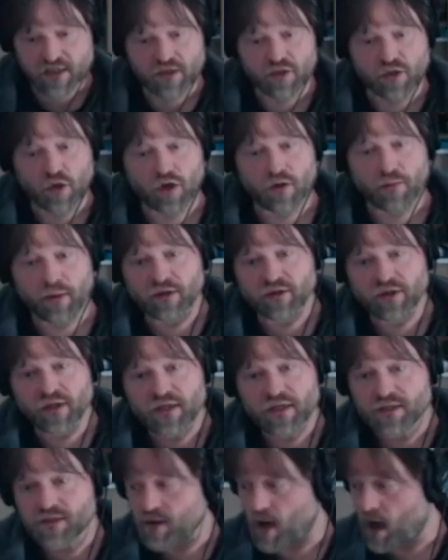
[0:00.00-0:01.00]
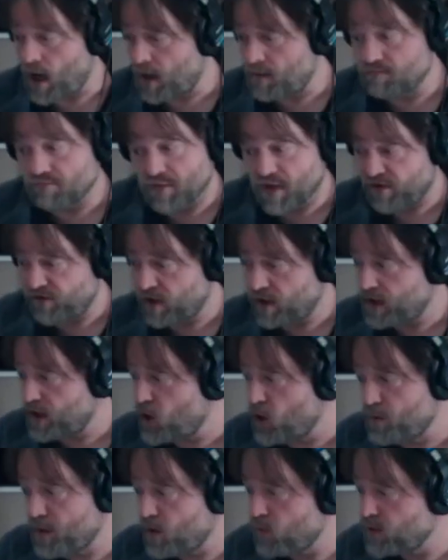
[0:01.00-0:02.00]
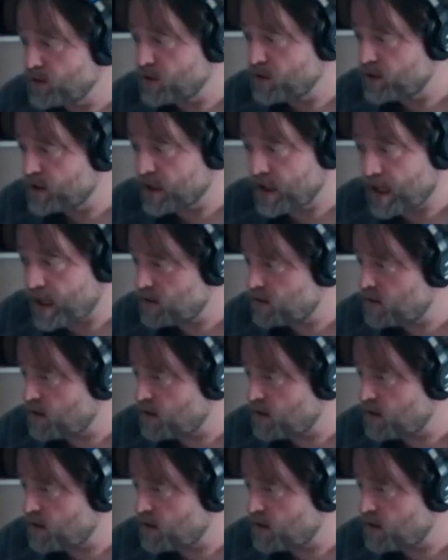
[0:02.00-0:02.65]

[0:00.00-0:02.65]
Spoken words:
to talk about this. I'm definitely hoping we'll do it again.